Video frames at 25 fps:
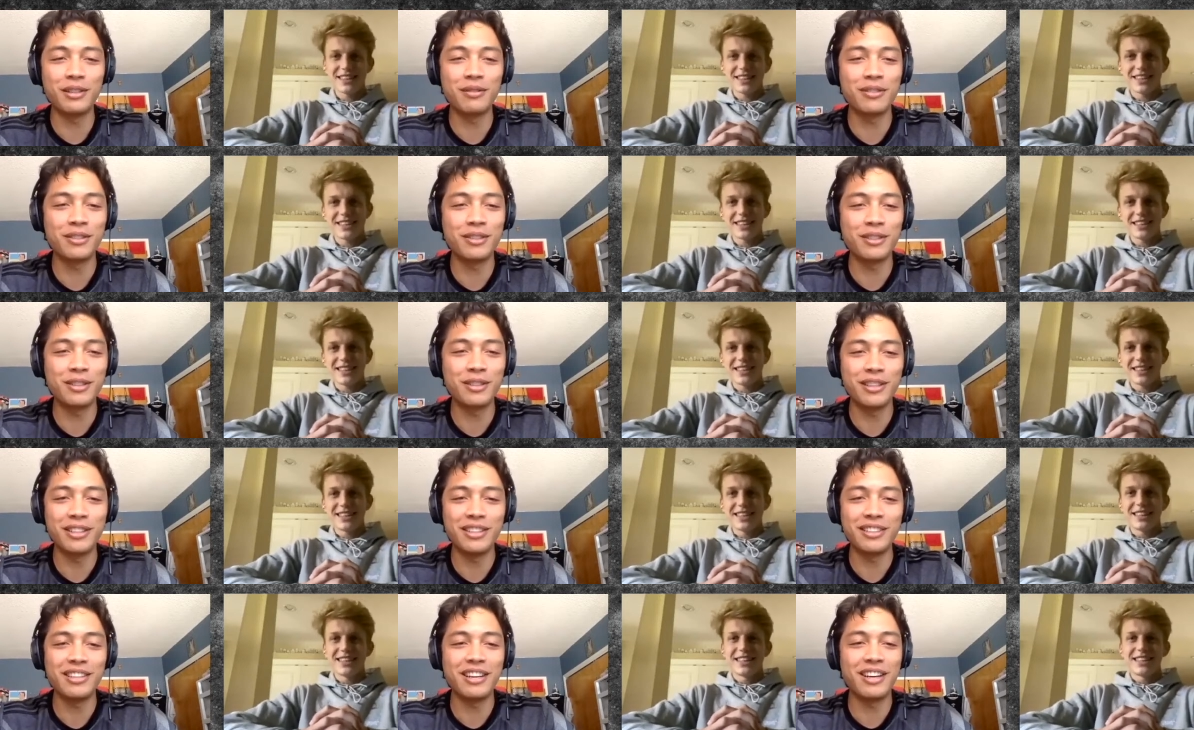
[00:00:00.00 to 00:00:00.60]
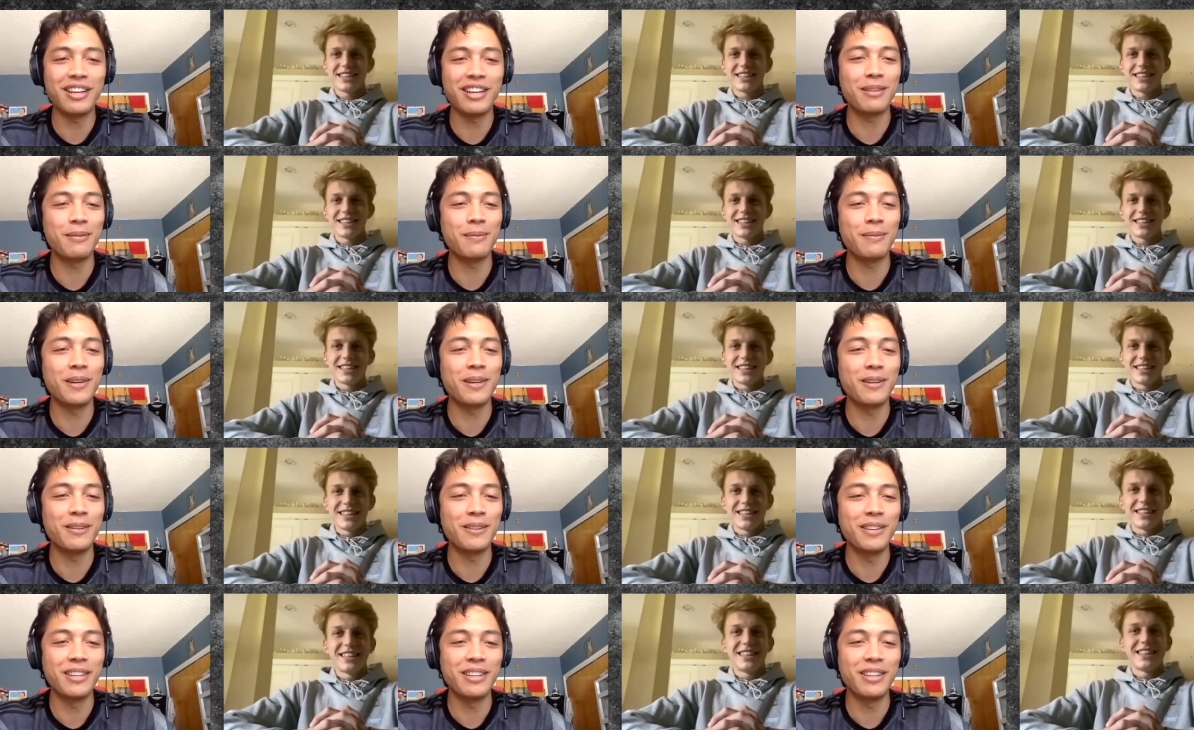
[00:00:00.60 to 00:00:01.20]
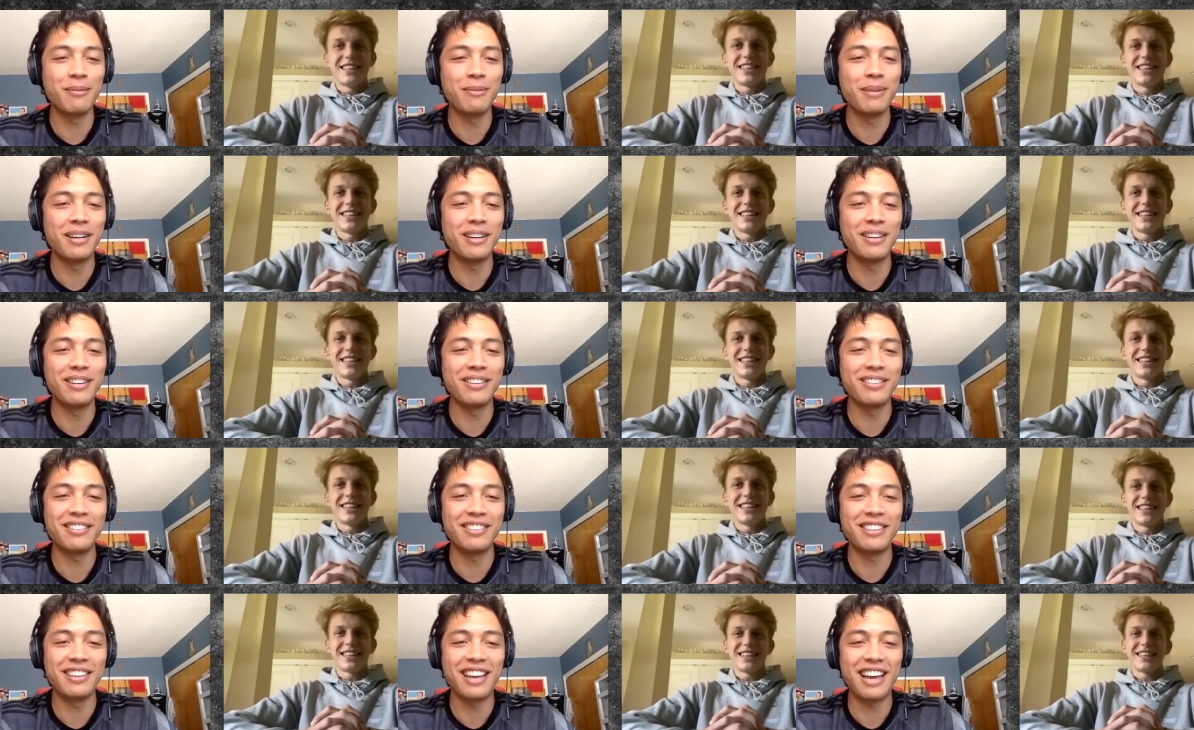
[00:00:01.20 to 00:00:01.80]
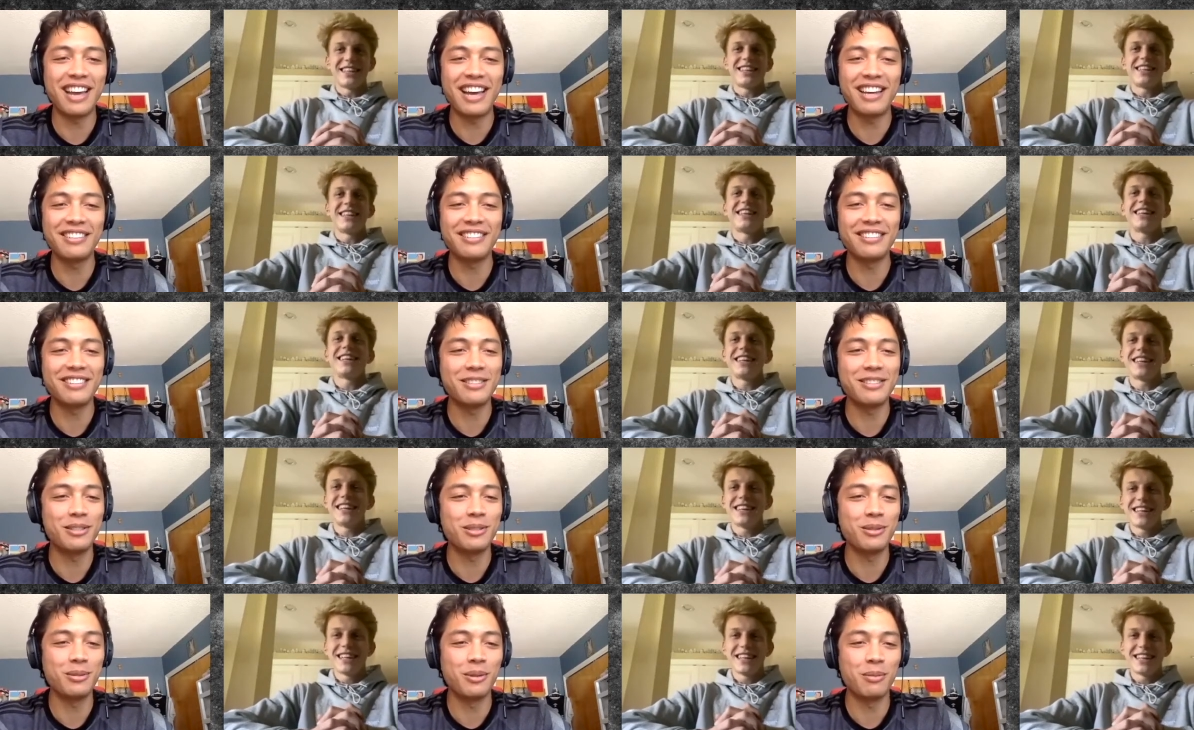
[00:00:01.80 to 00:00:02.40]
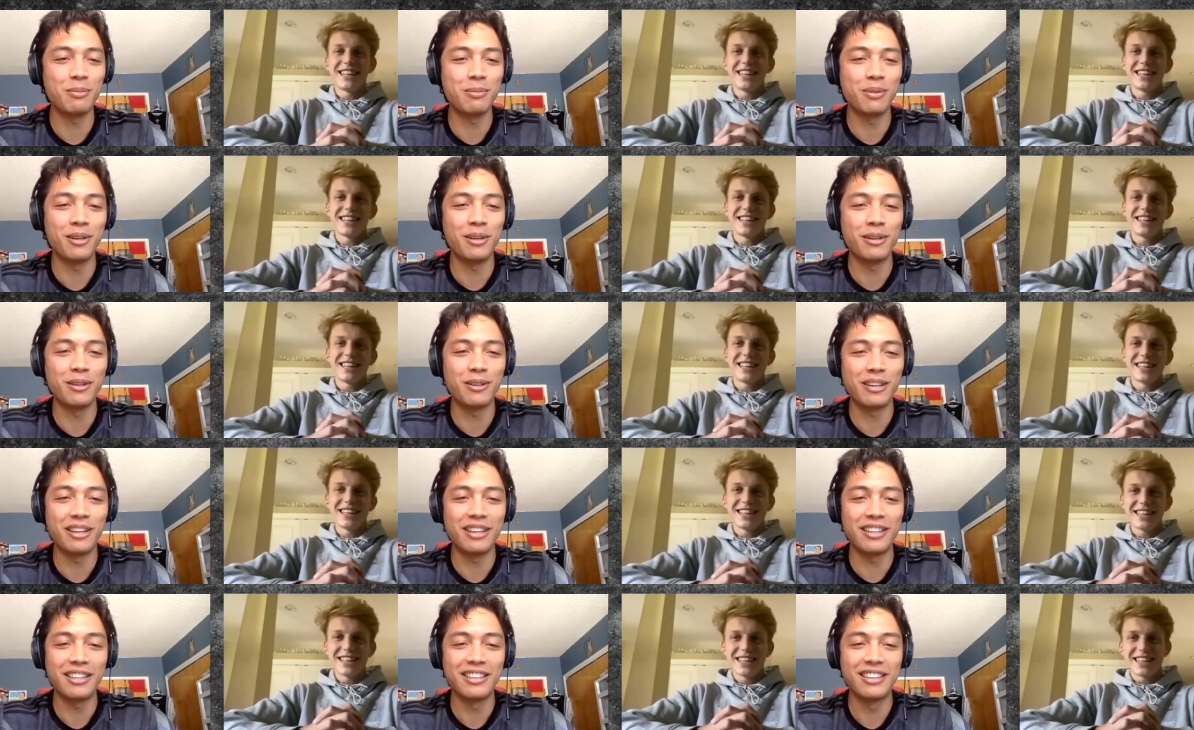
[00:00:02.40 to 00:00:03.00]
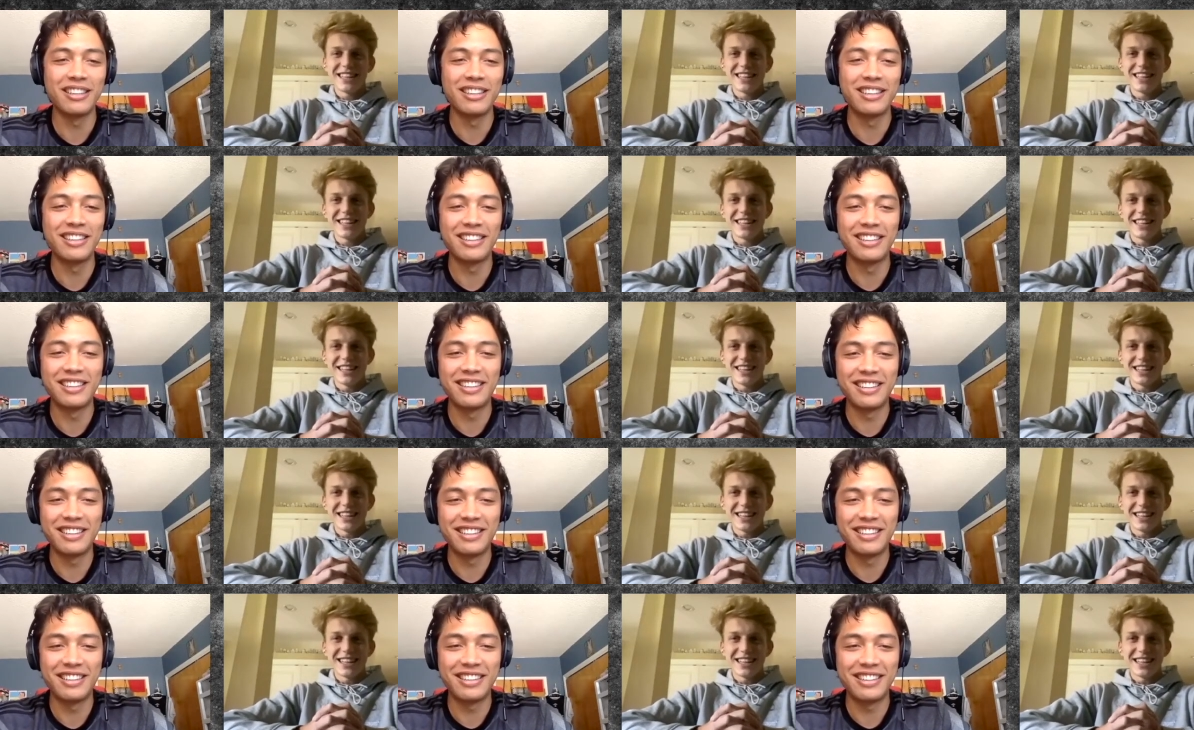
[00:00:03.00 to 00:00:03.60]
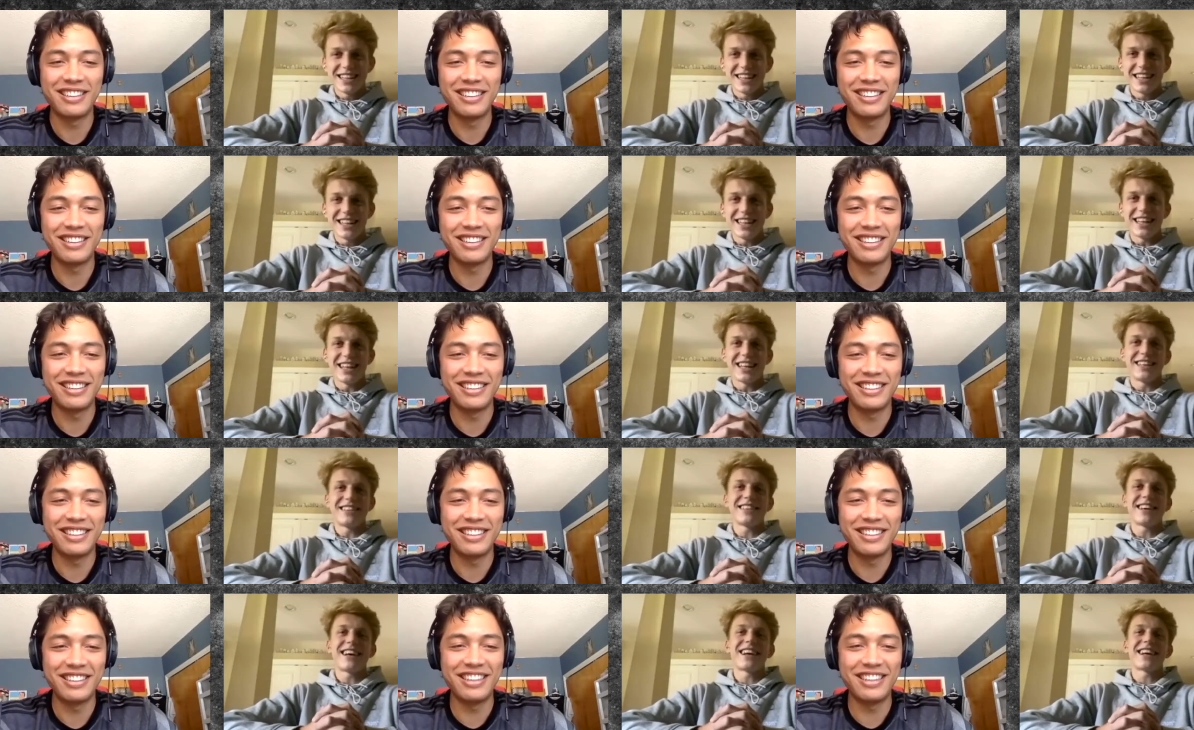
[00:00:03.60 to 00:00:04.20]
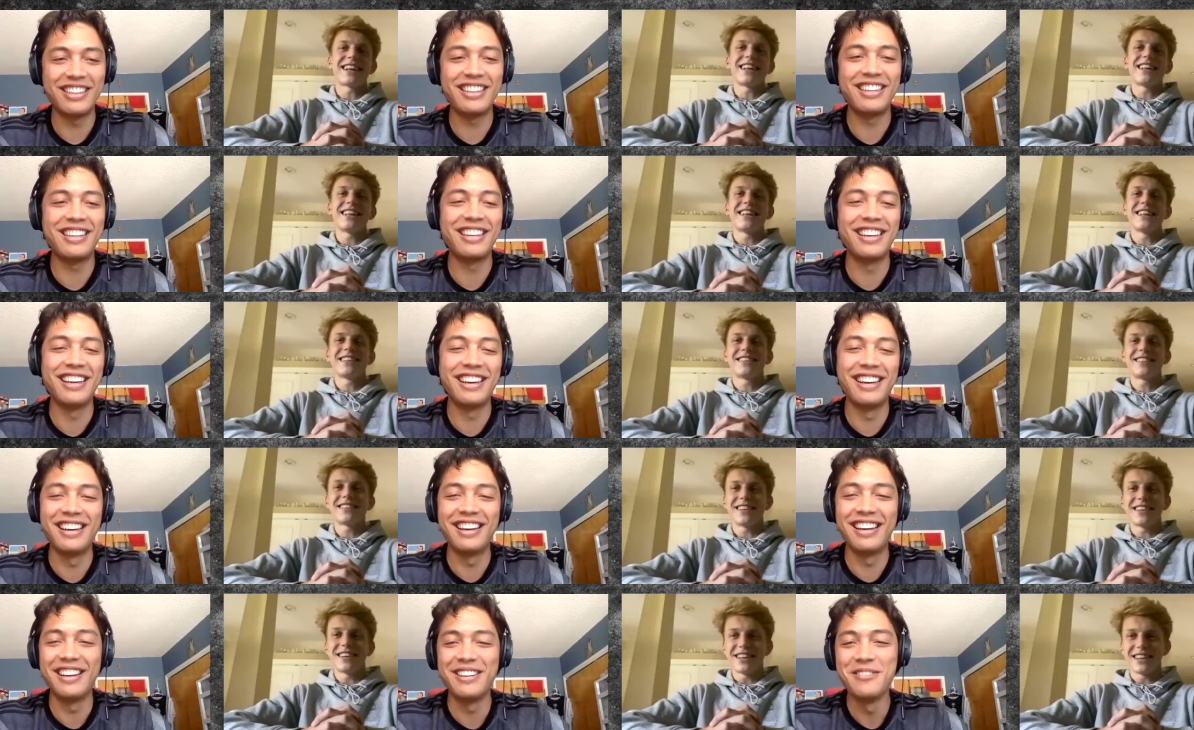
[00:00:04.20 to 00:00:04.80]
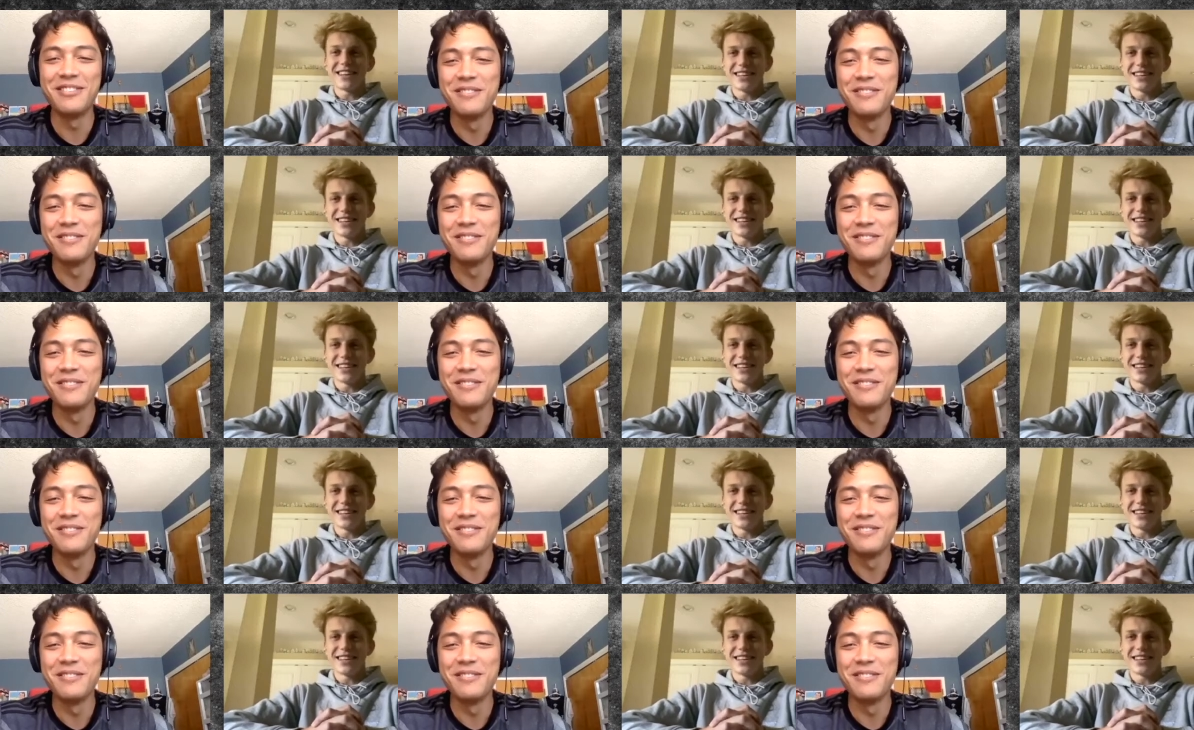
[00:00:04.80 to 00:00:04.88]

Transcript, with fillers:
Speaker 1: for 30 documentary about uh, athletes who went broke, right?
Speaker 2: Exactly. So.